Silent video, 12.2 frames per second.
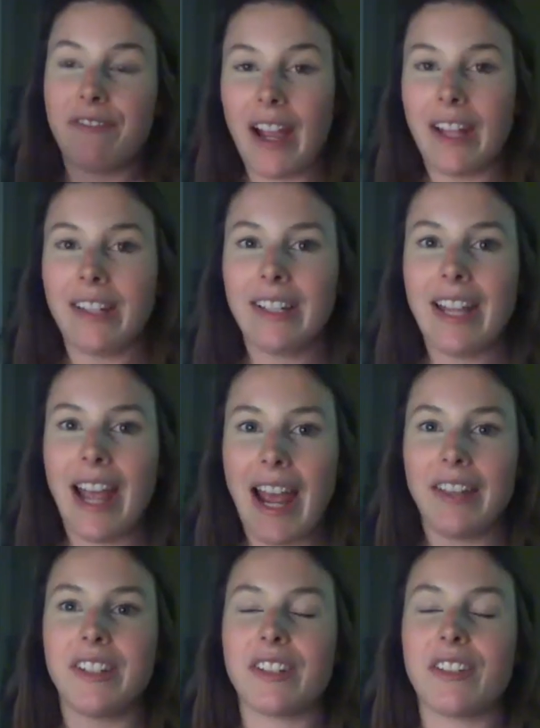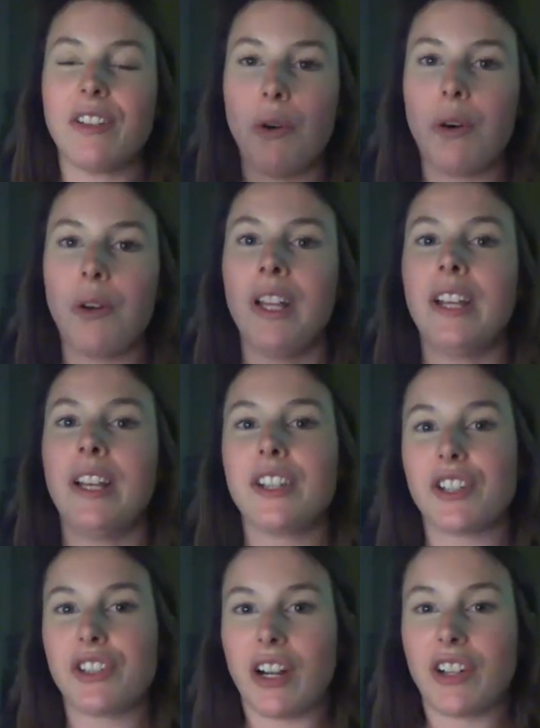finally had this whole
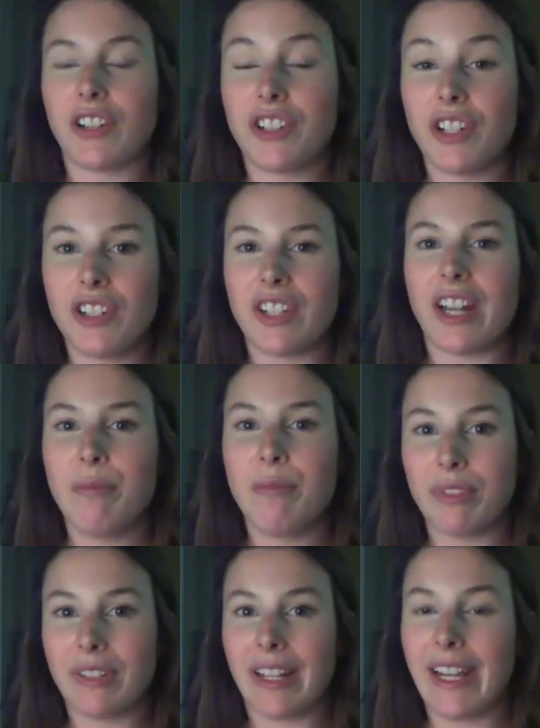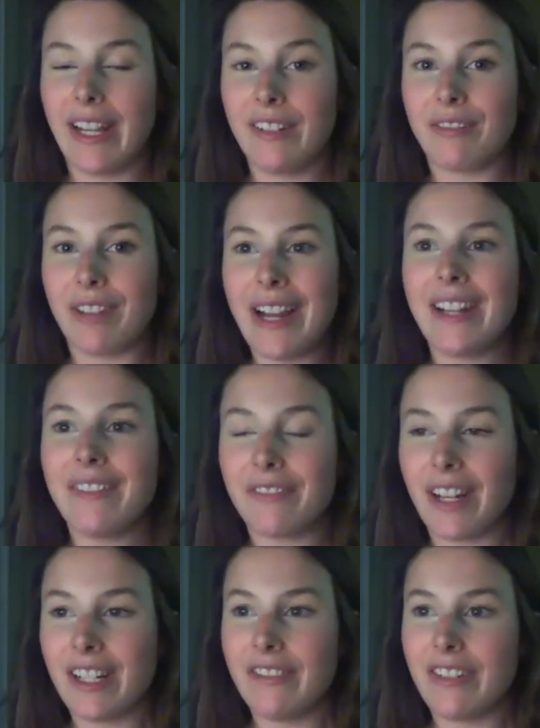structured study plan right in
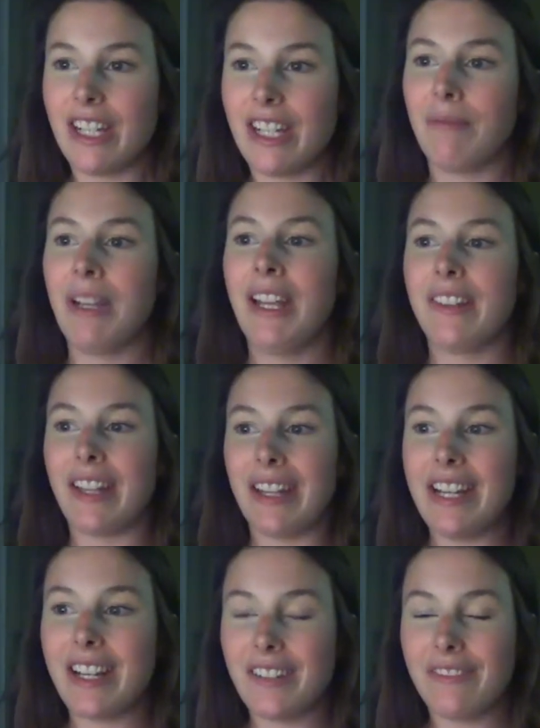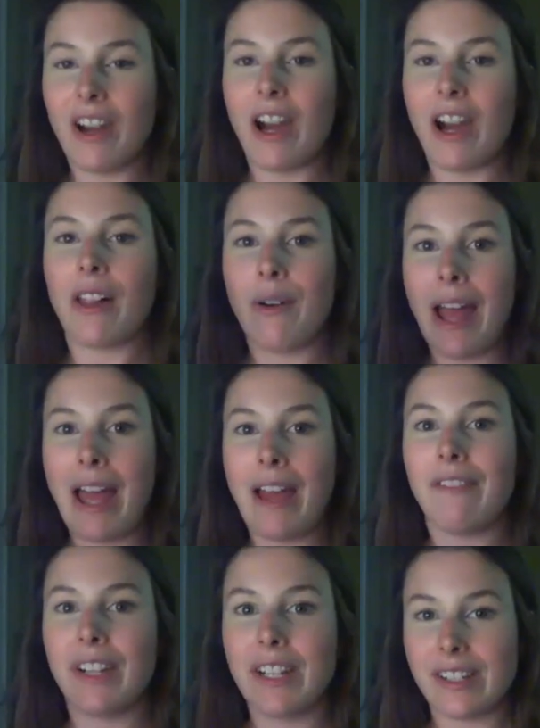front of him that he could follow
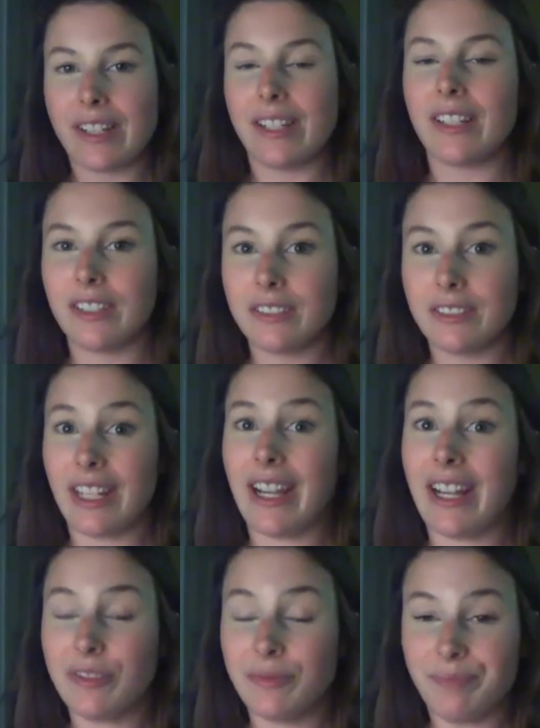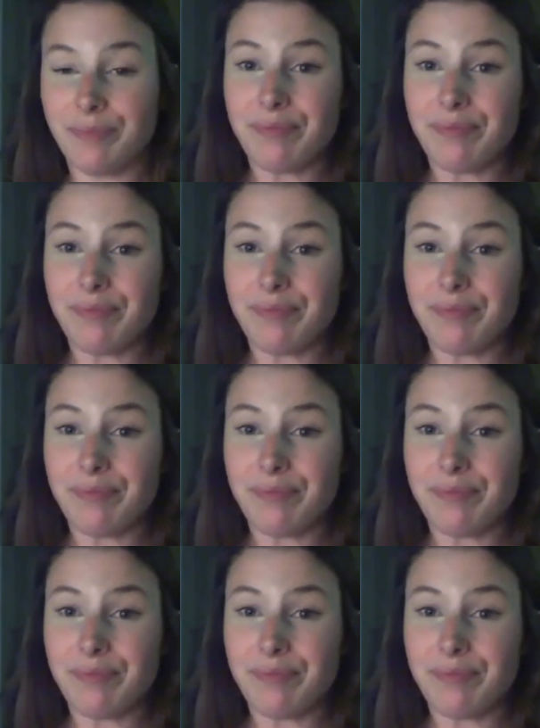every single day.